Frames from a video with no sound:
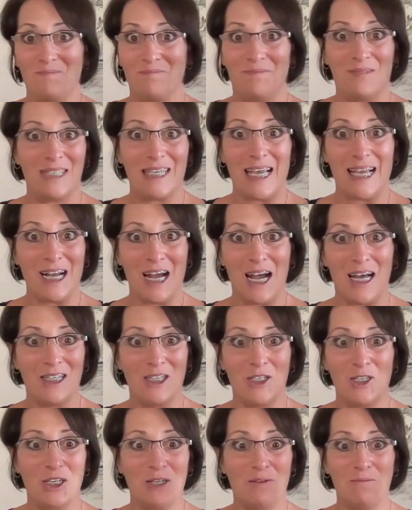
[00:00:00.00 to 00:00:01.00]

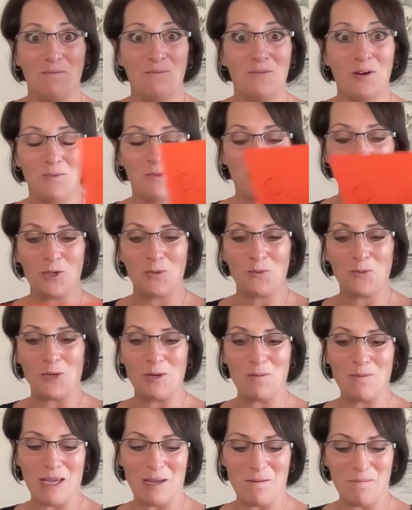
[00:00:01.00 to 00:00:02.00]
Psychology, what would your
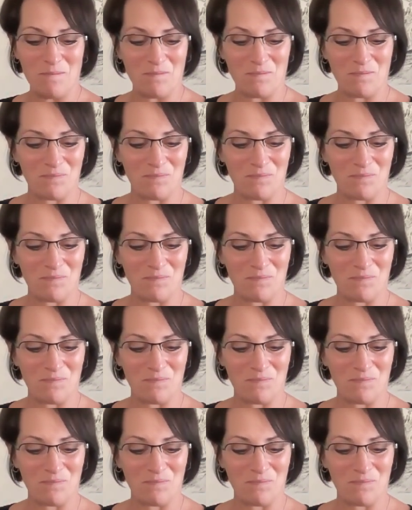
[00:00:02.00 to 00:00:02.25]
word be?